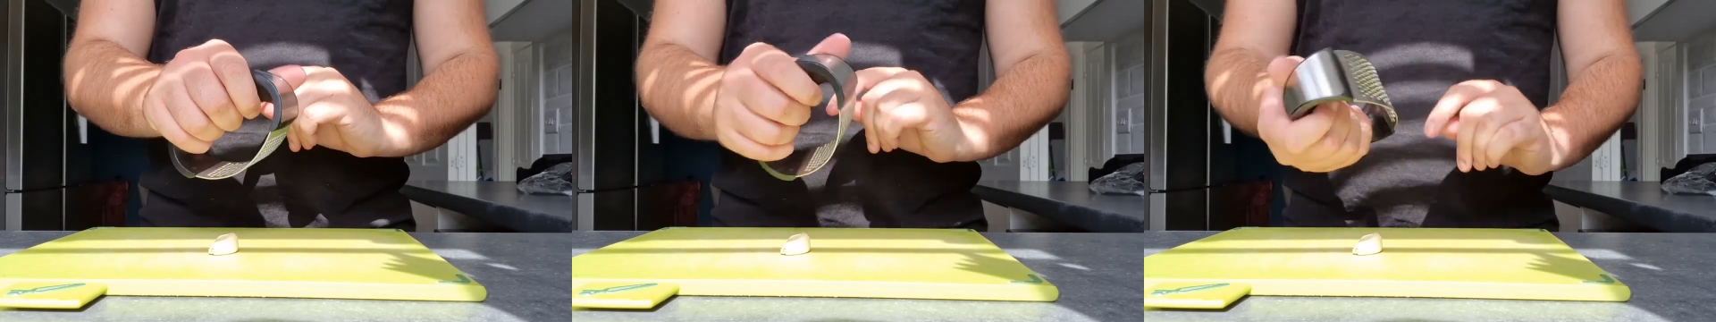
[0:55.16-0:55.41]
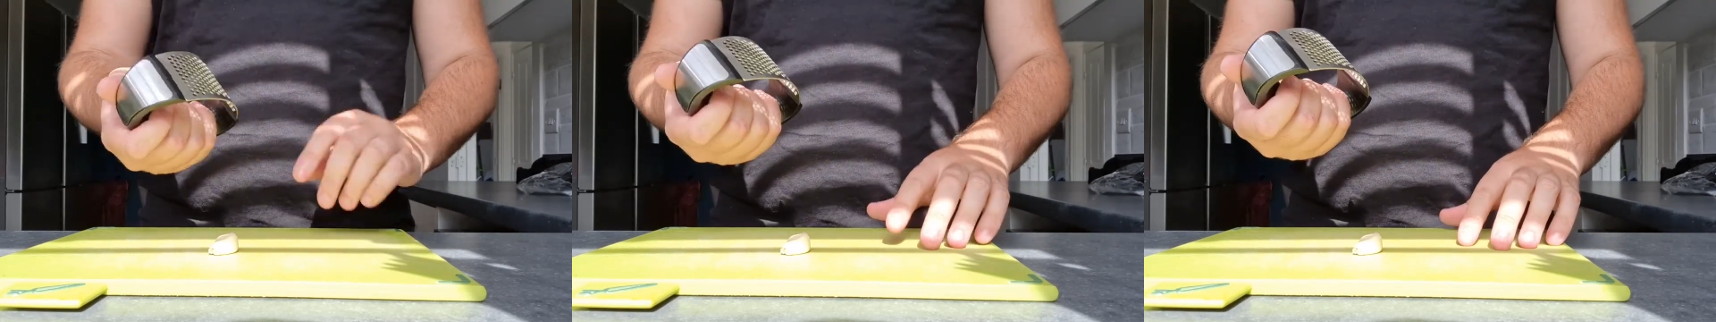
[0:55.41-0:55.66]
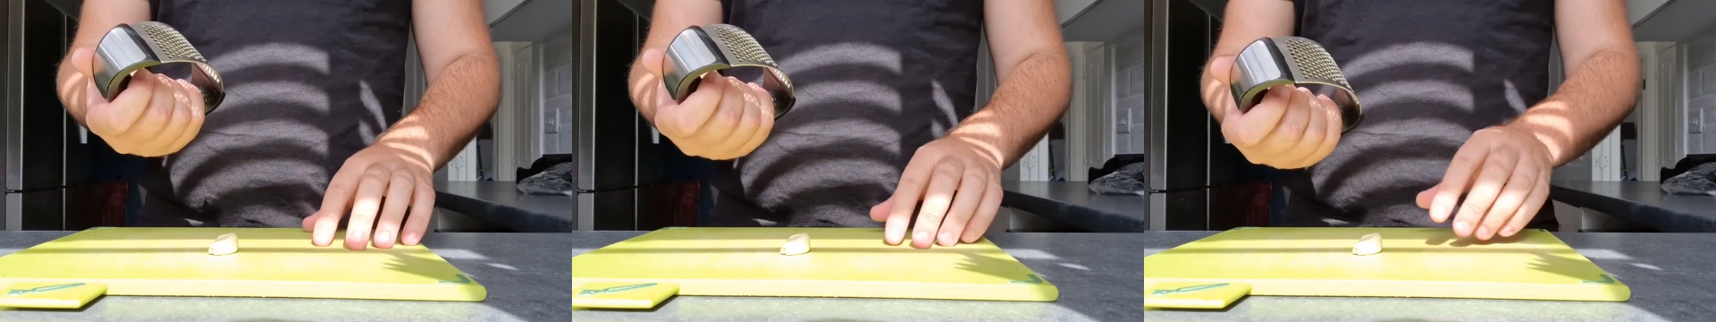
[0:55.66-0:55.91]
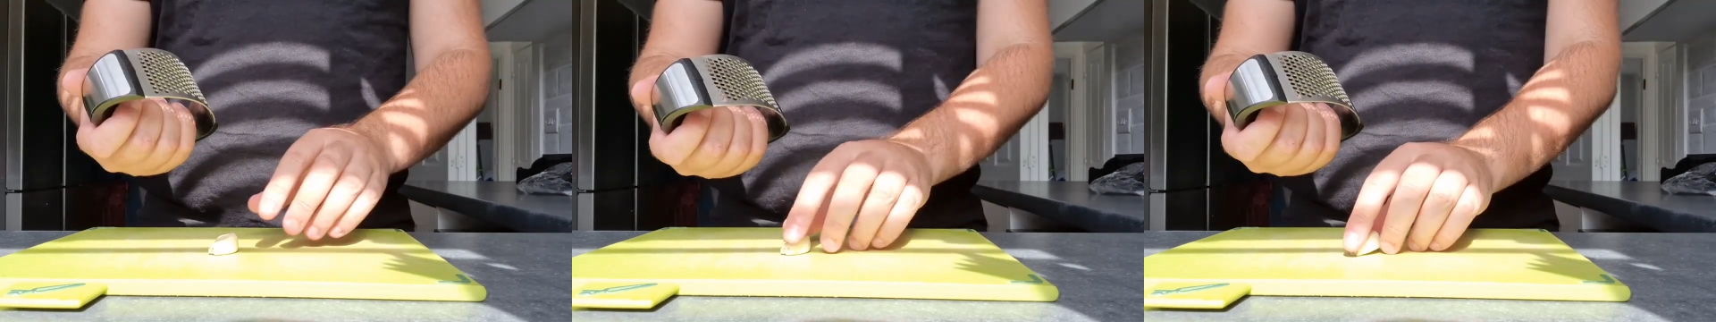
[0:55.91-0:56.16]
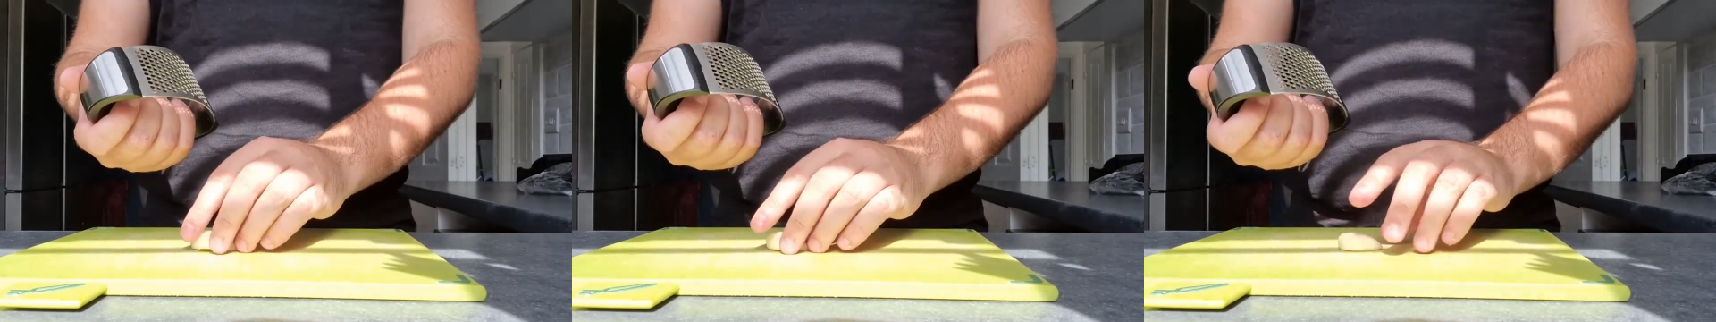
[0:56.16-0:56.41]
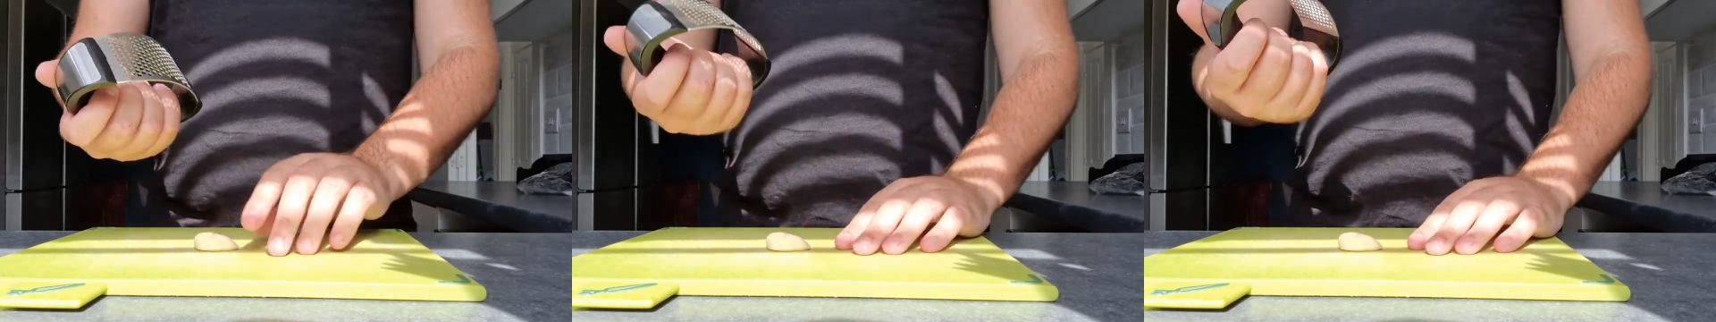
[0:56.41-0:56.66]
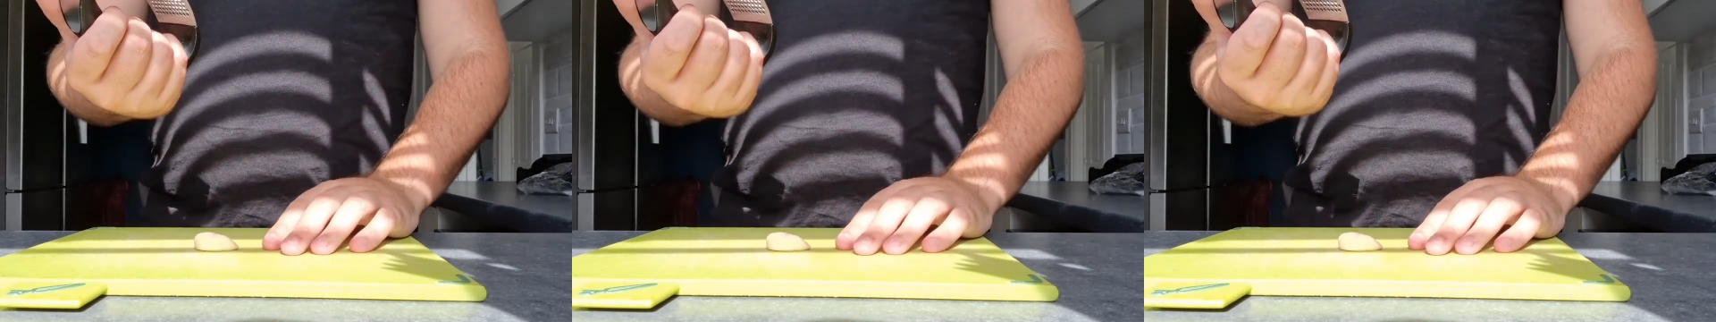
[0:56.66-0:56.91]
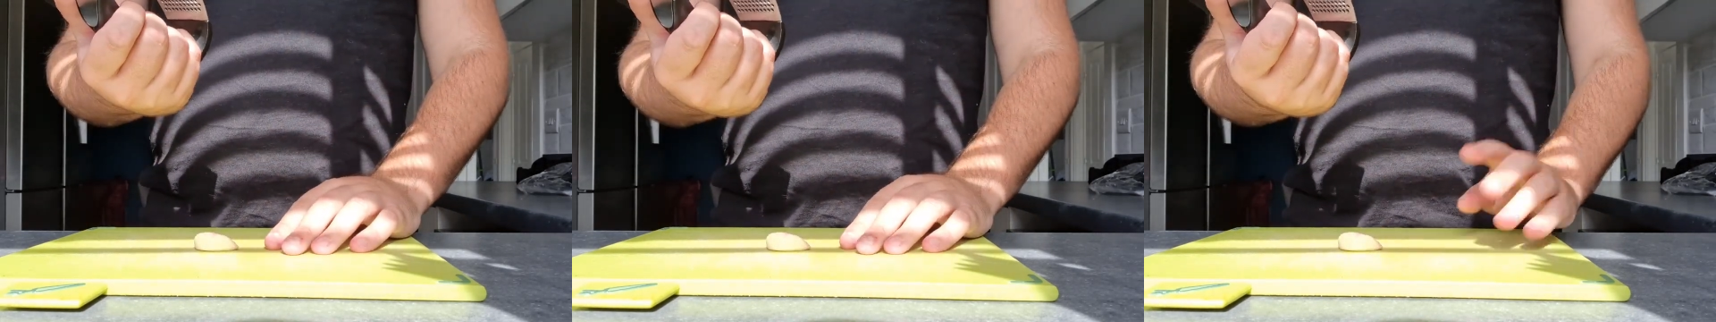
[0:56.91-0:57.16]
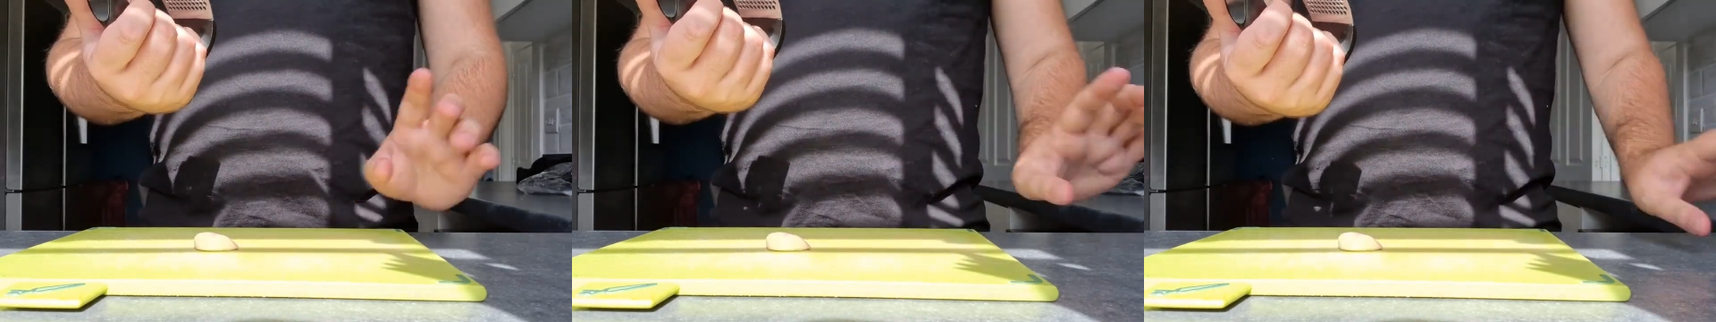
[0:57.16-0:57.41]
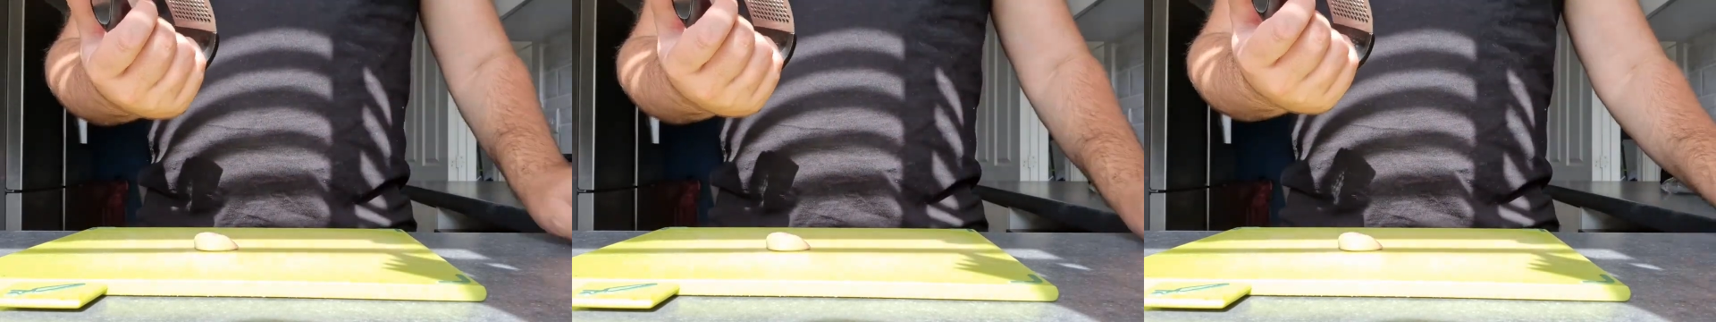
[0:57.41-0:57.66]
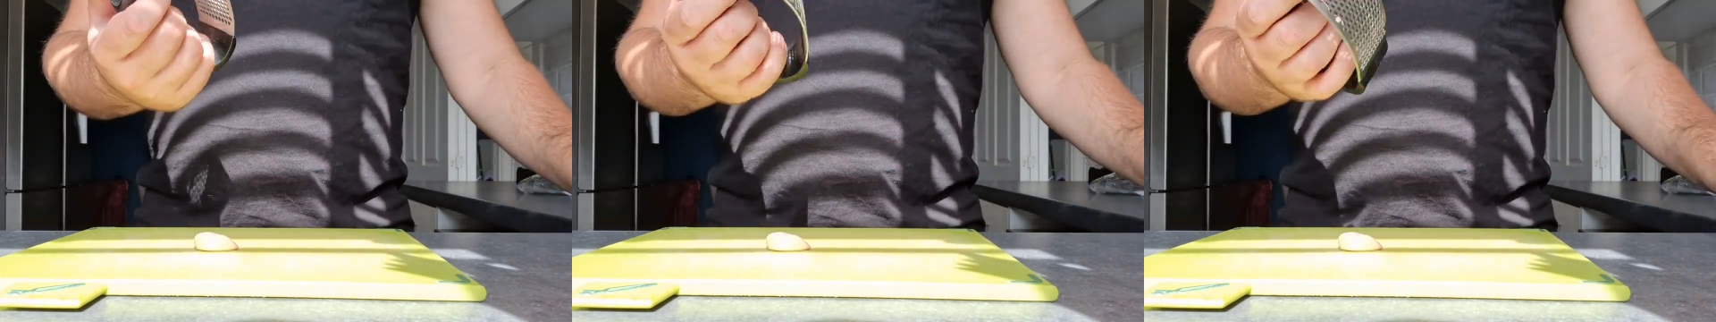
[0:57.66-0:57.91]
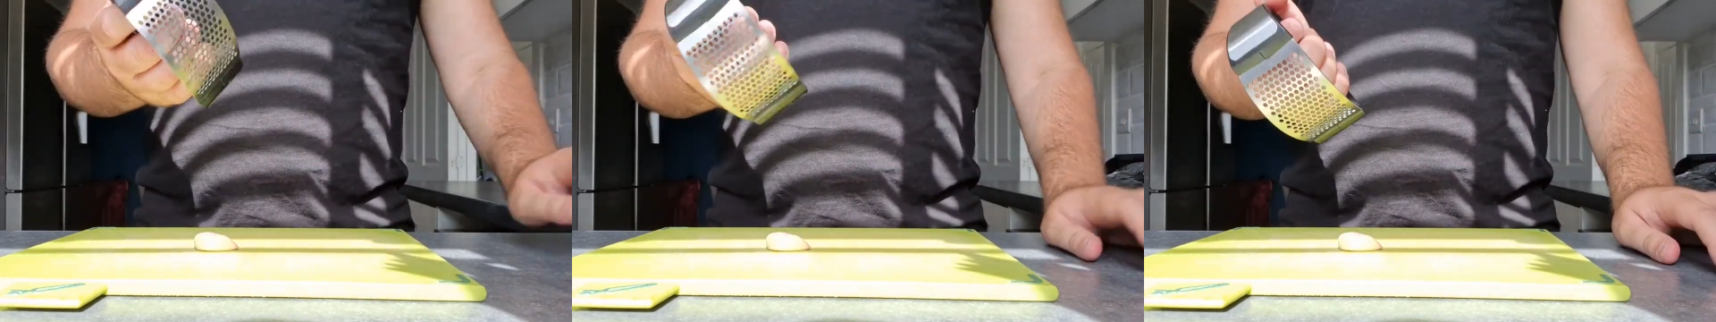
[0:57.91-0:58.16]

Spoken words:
(no speaker visible)